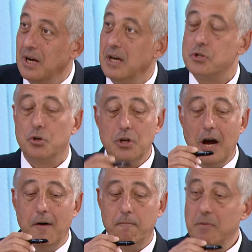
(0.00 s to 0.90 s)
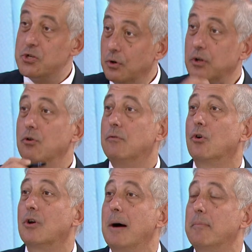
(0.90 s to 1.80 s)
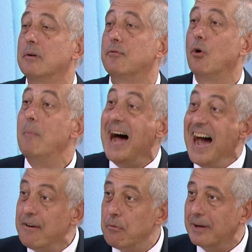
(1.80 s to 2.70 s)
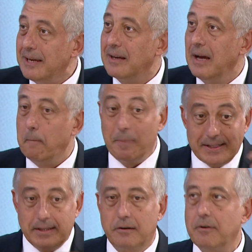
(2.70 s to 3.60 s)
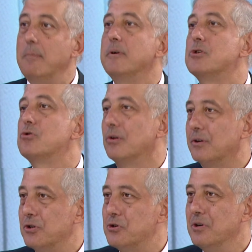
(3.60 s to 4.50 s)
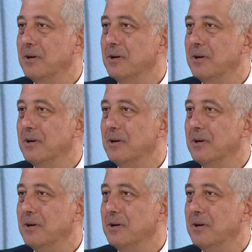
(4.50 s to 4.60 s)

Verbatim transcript: So you have majority of vocabulary from Arabic, but the grammar is Turkish.